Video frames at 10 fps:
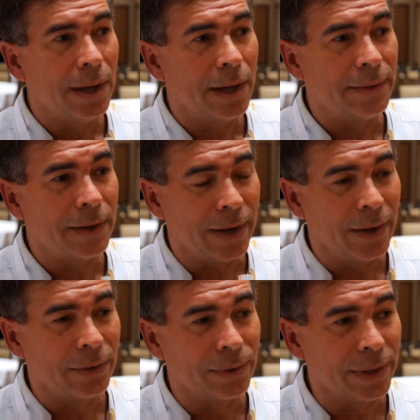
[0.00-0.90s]
their
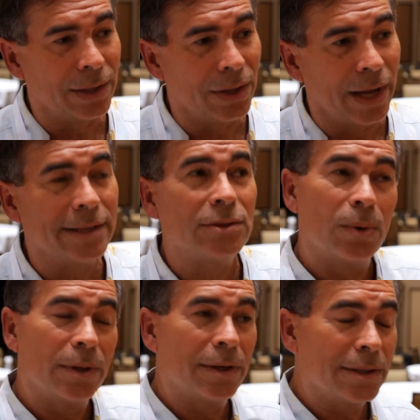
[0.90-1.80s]
elderly clients
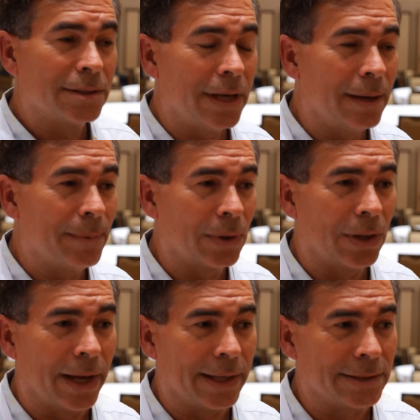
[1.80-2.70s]
or their disabled
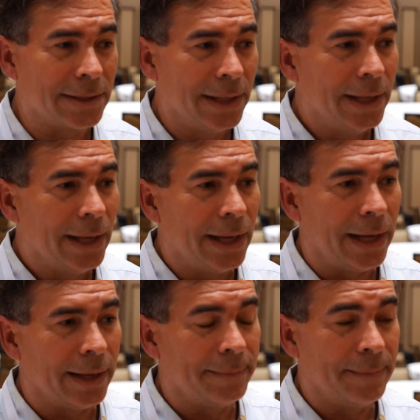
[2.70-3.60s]
clients.
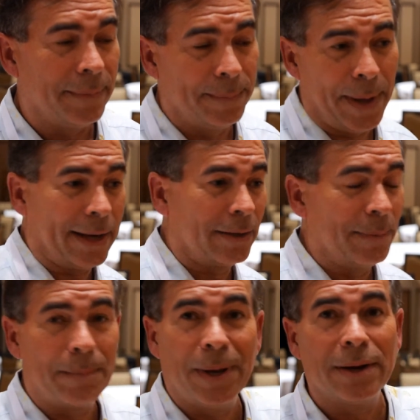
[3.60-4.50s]
And back to
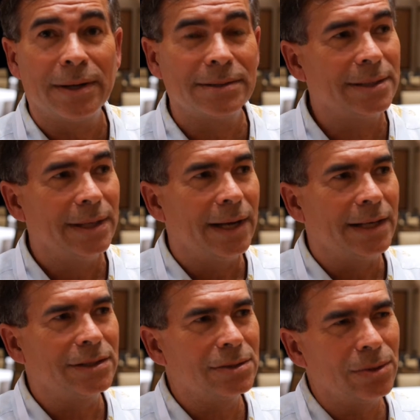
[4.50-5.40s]
my parents, I
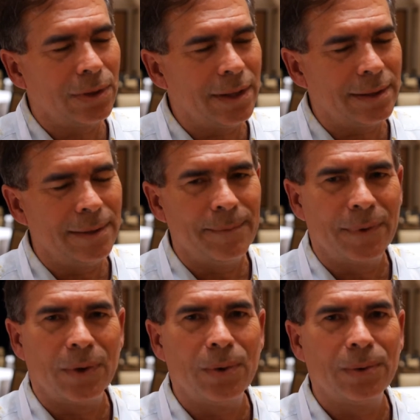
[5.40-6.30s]
just looked at them
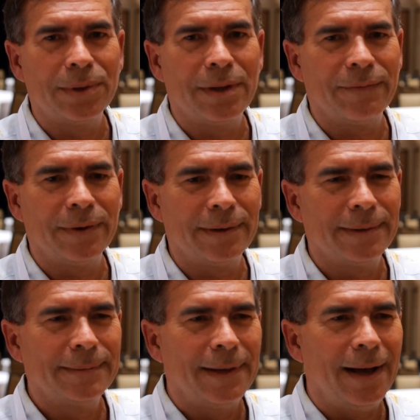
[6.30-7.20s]
with a whole different
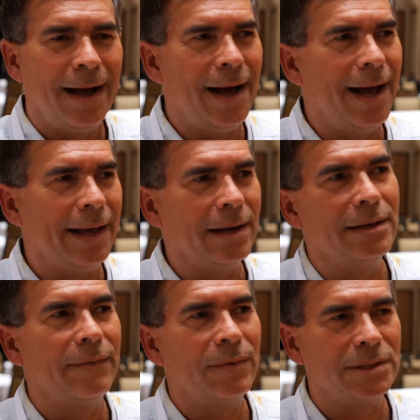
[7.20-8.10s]
eye and a
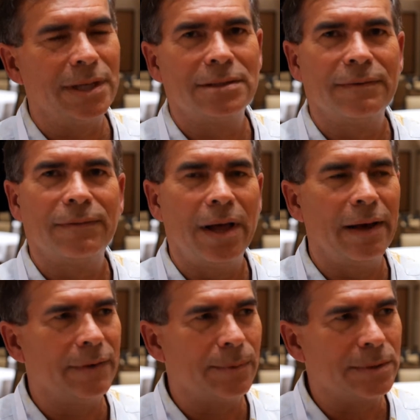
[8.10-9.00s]
different sense of
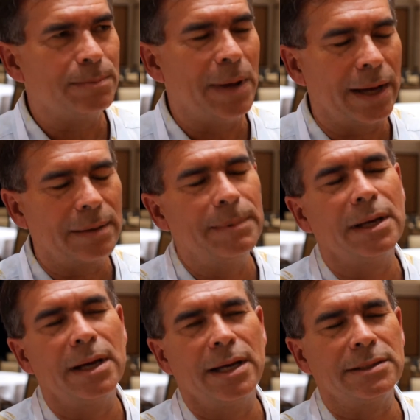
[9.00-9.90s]
love and respect
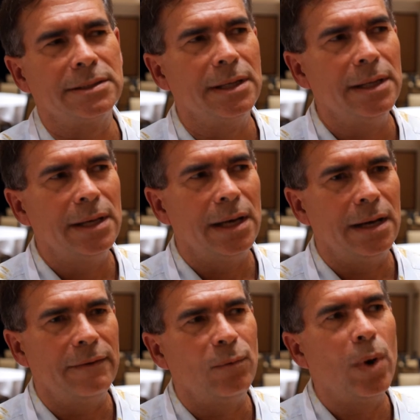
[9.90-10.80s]
because
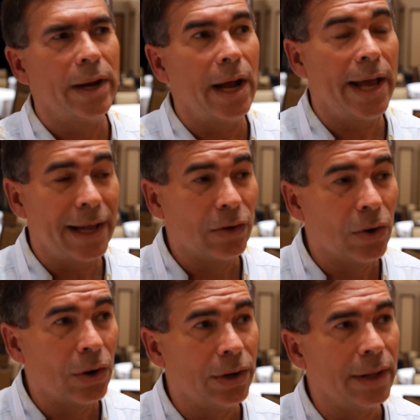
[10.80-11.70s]
of what I had
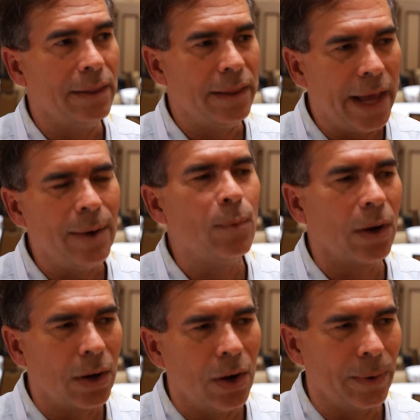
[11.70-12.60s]
learned they
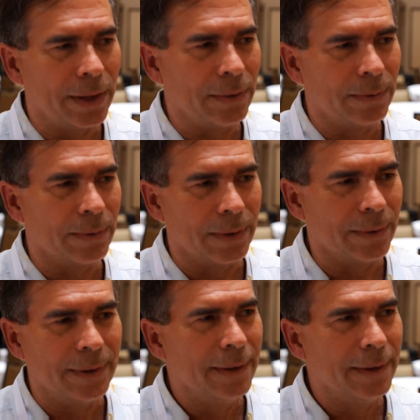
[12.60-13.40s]
were going through